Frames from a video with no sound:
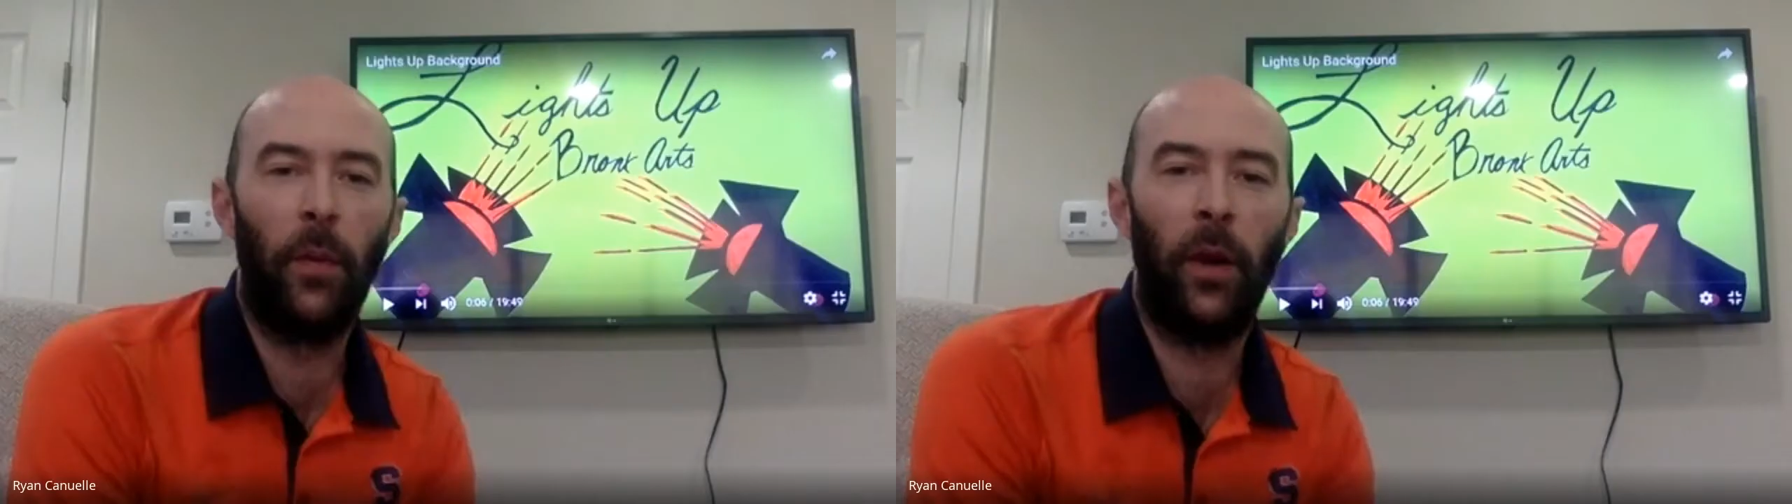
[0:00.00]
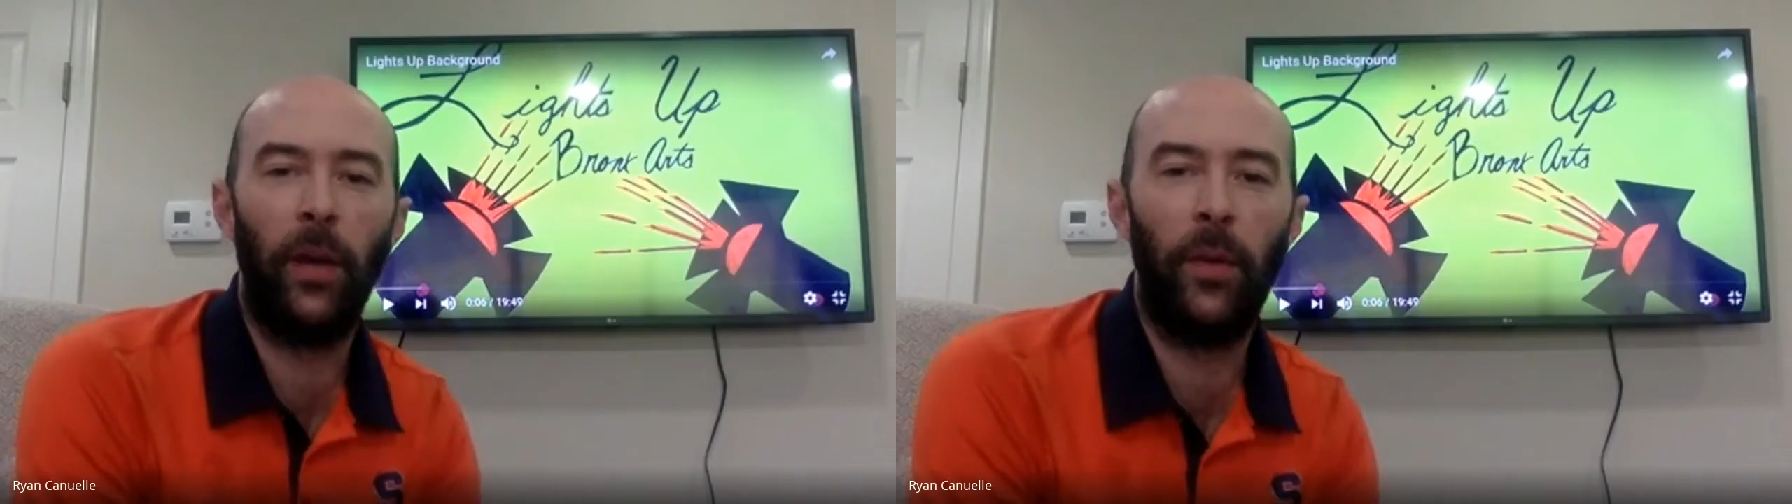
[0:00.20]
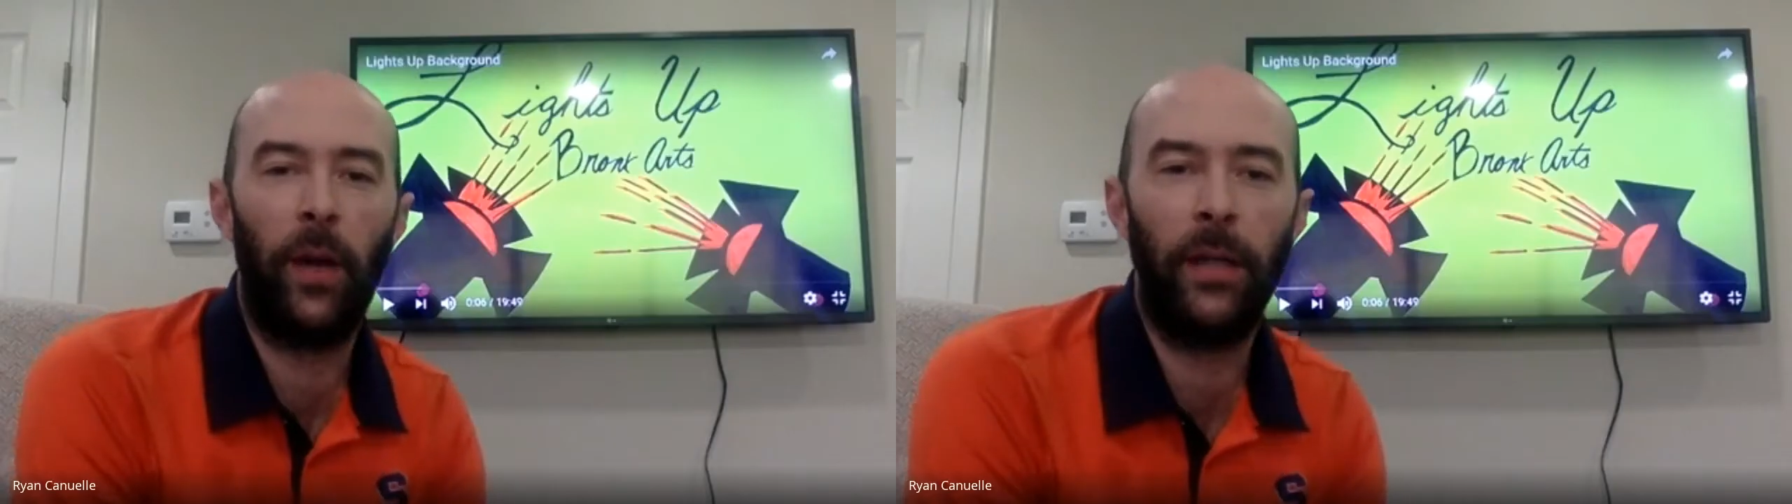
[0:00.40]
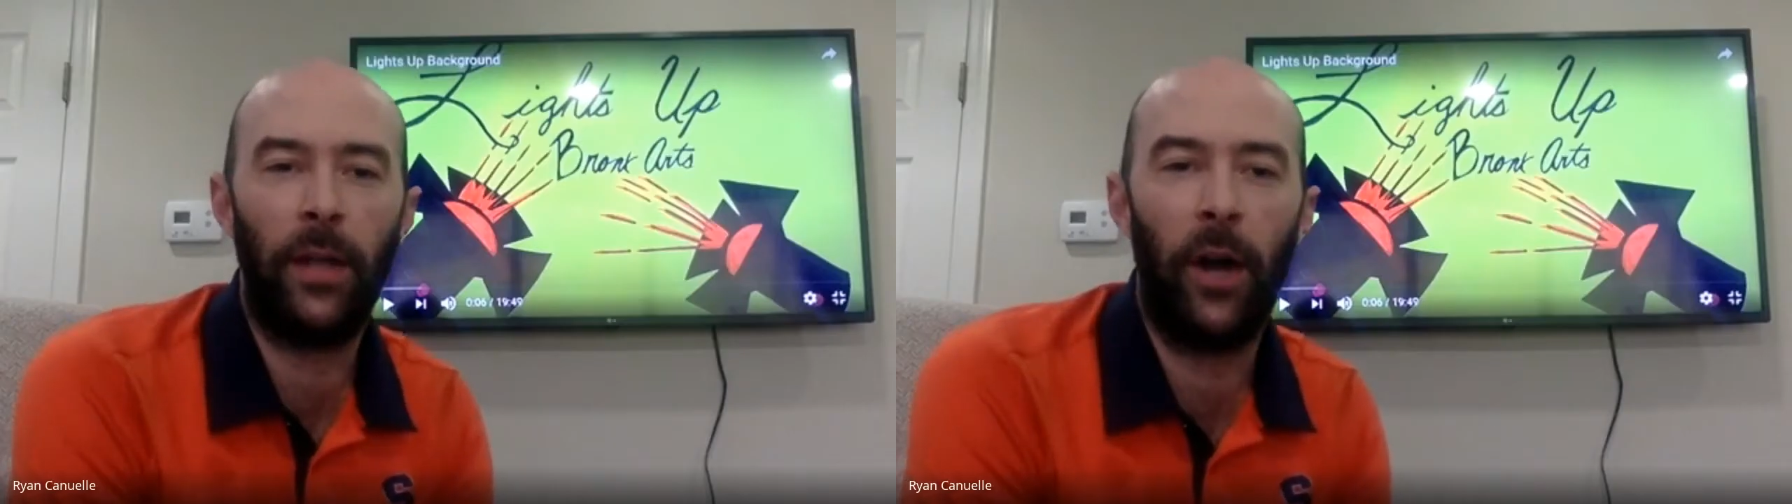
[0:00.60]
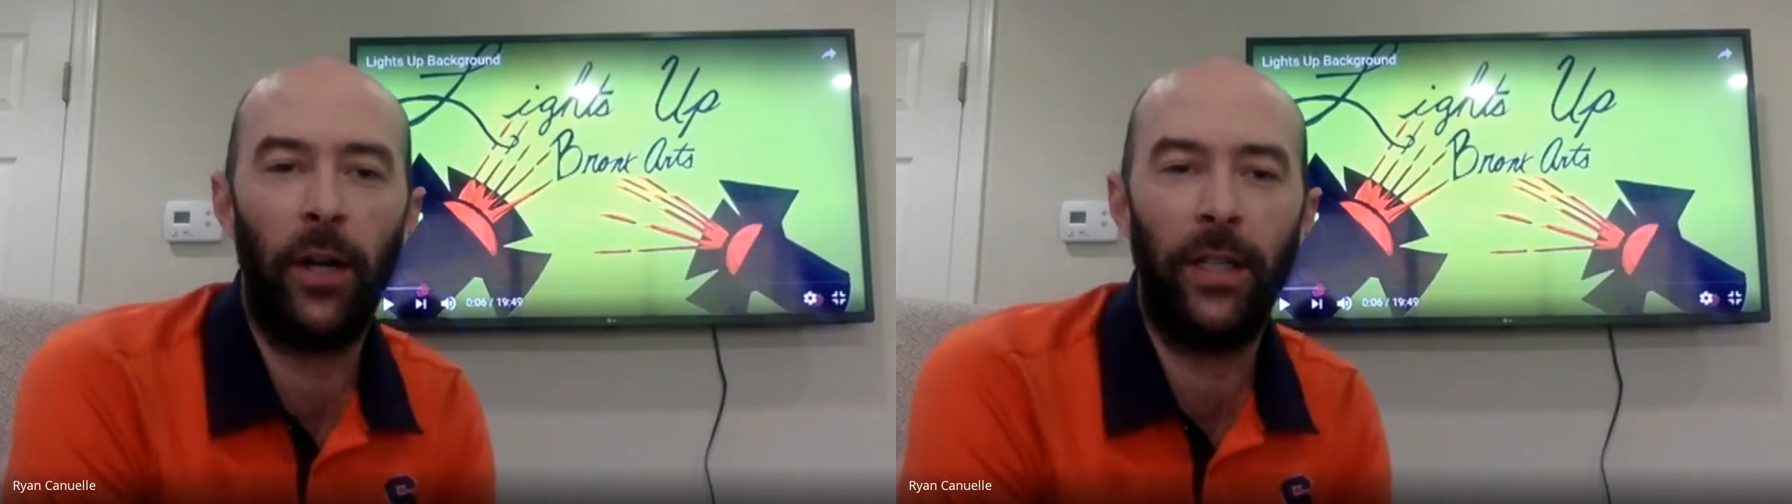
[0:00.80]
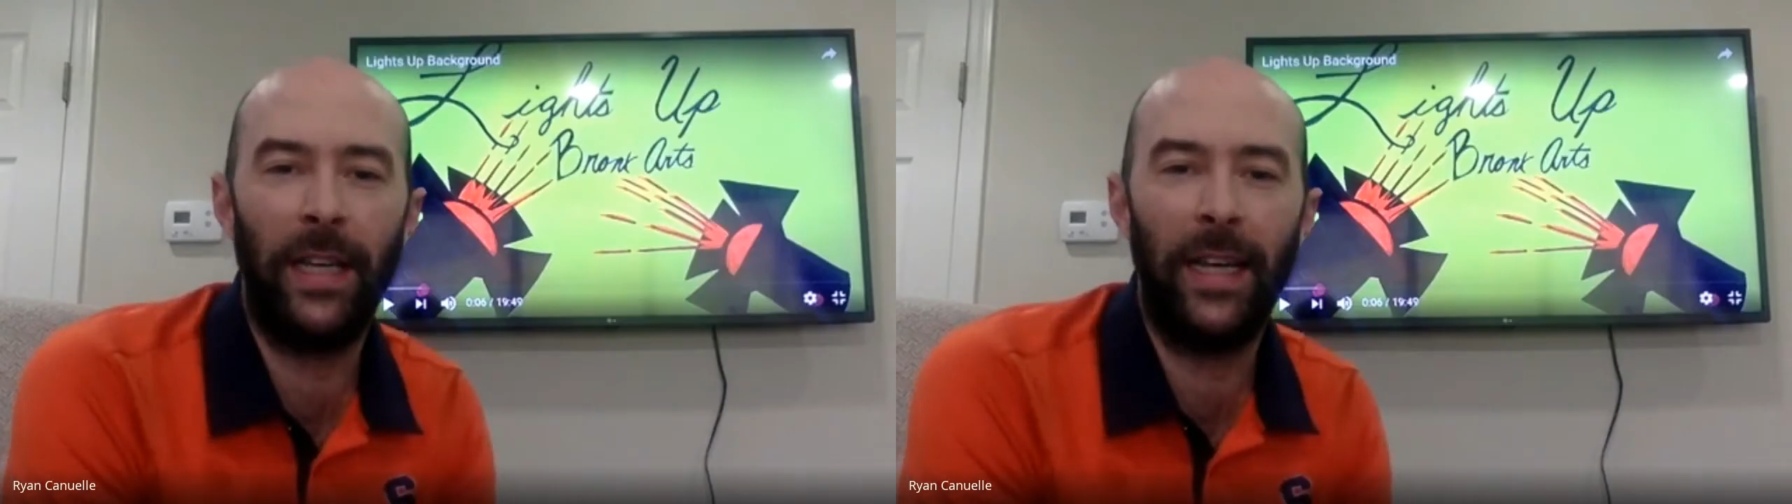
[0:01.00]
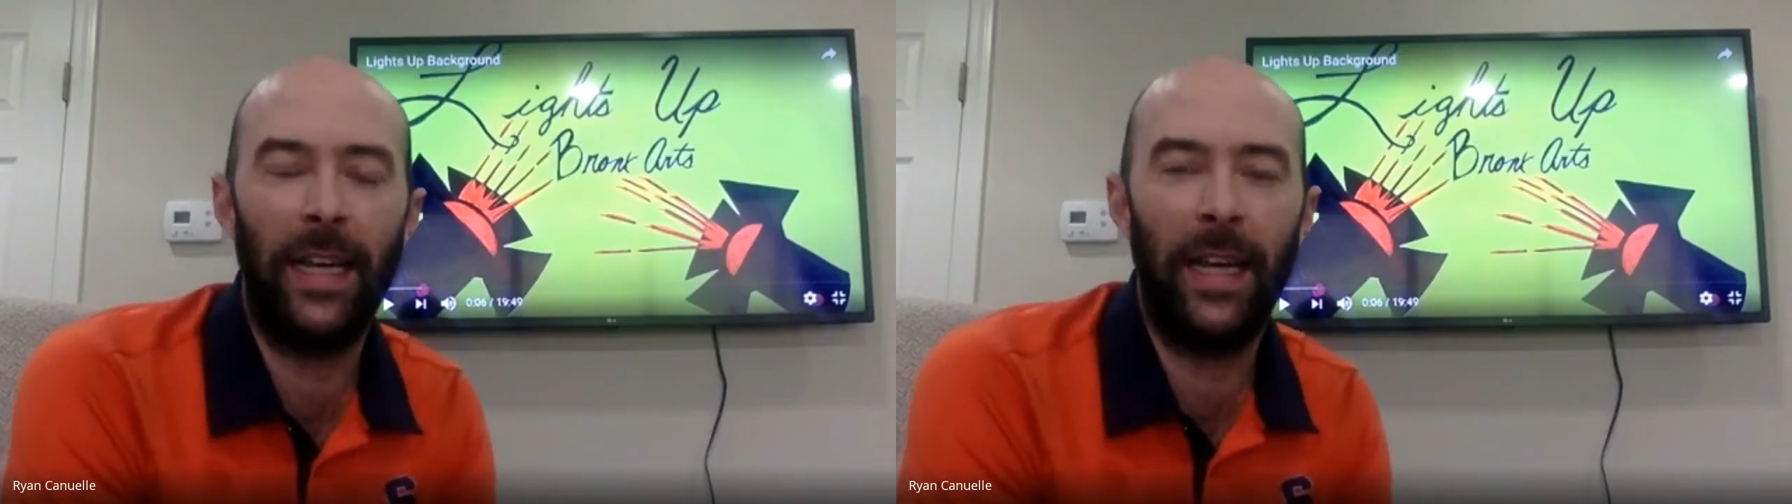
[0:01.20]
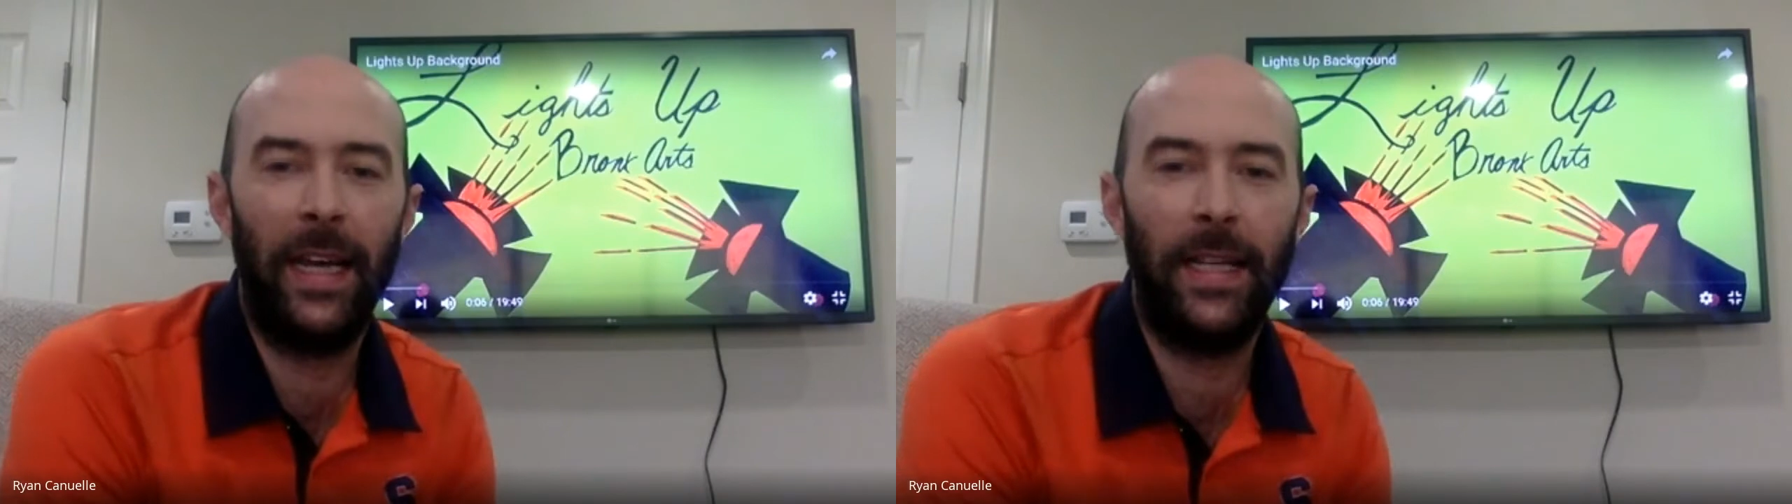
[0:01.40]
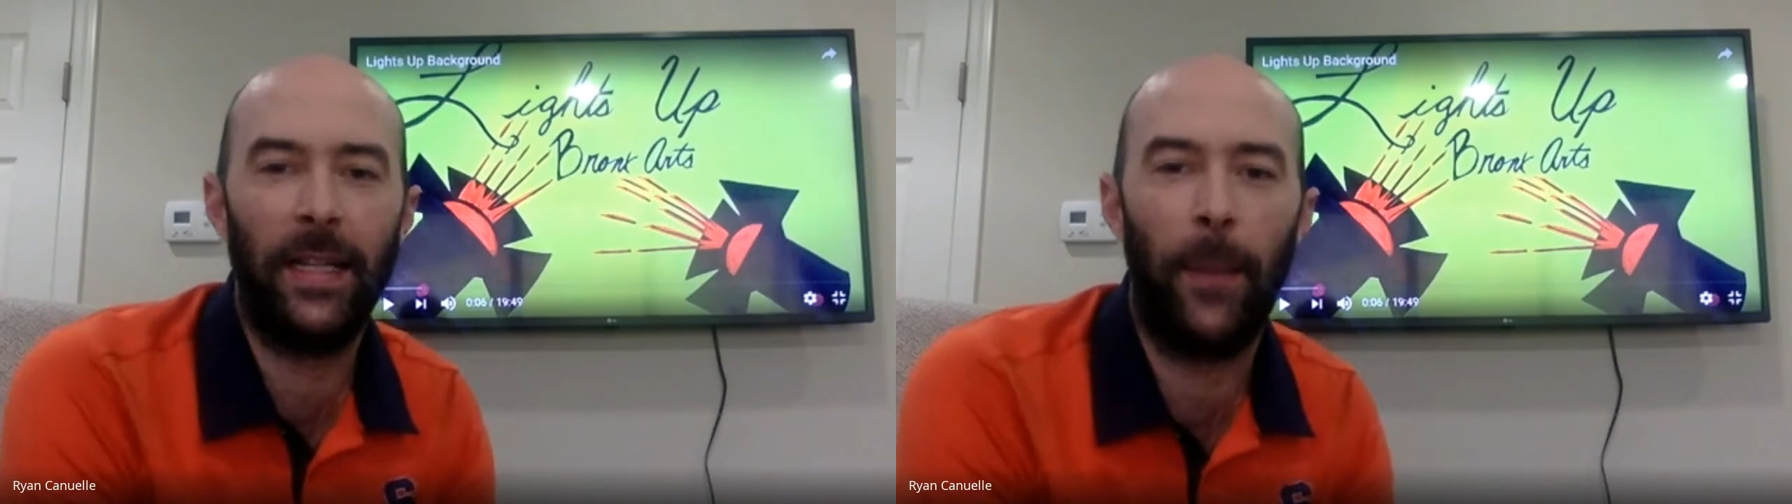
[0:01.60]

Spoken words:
Bronx Arts. It is